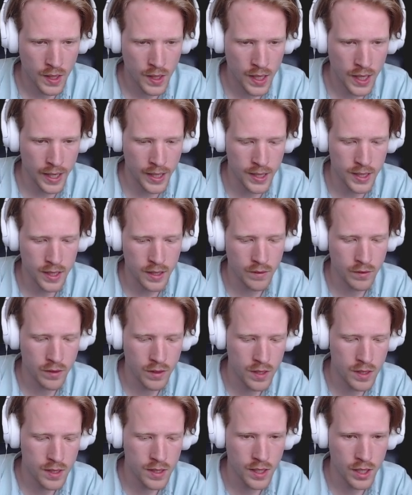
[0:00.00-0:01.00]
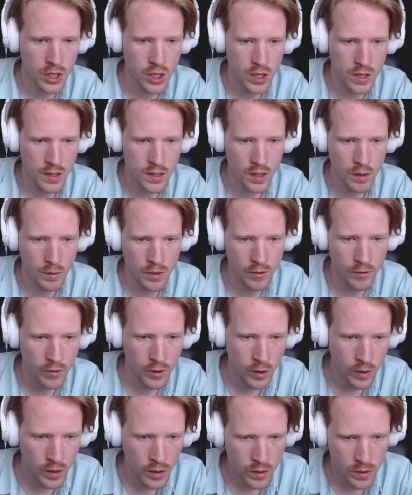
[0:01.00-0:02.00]
The ID for this section is going to be
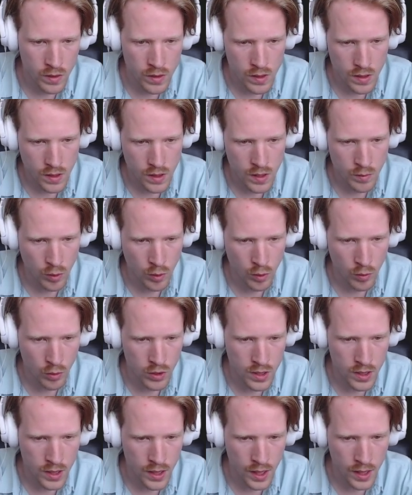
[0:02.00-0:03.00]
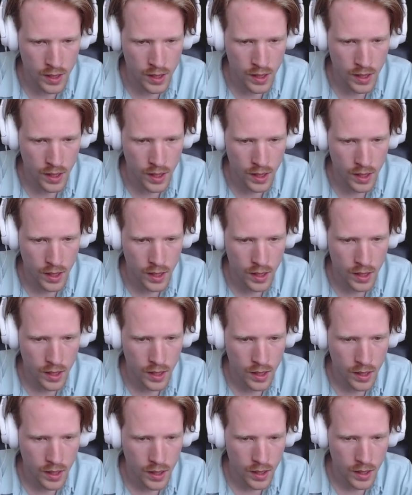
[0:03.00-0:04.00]
photos. Explore more is nothing.
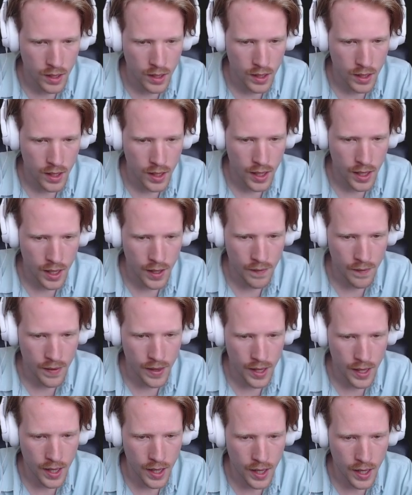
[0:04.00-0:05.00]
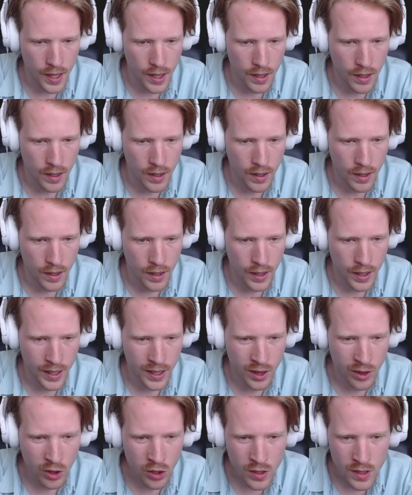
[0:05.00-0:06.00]
And then
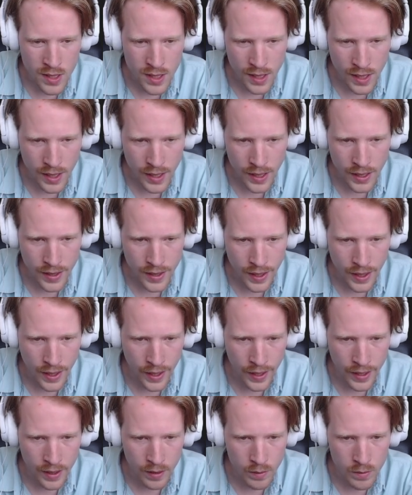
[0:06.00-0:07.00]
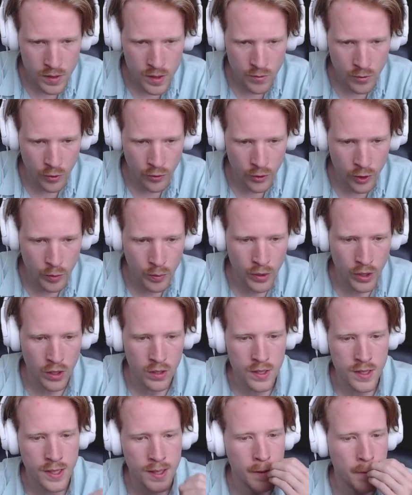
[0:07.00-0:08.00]
it looks like the items for view
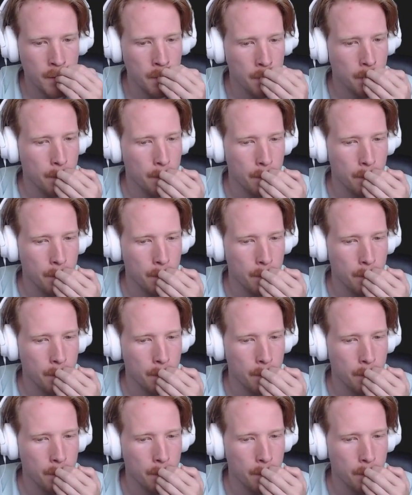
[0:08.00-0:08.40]
person.